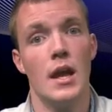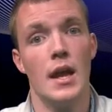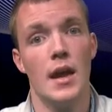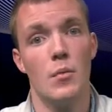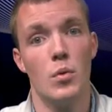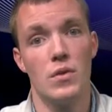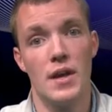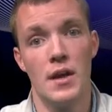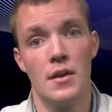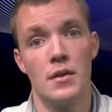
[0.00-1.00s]
and will
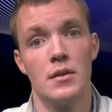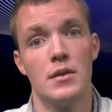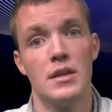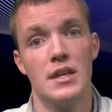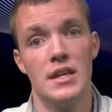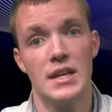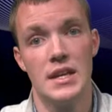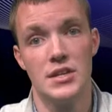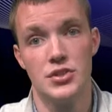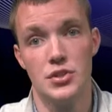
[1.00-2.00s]
then
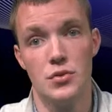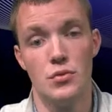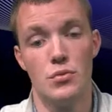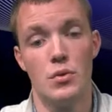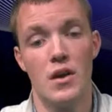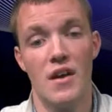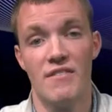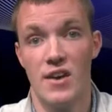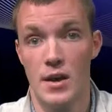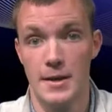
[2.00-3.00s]
issue a
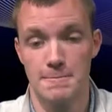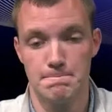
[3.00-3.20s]
fine.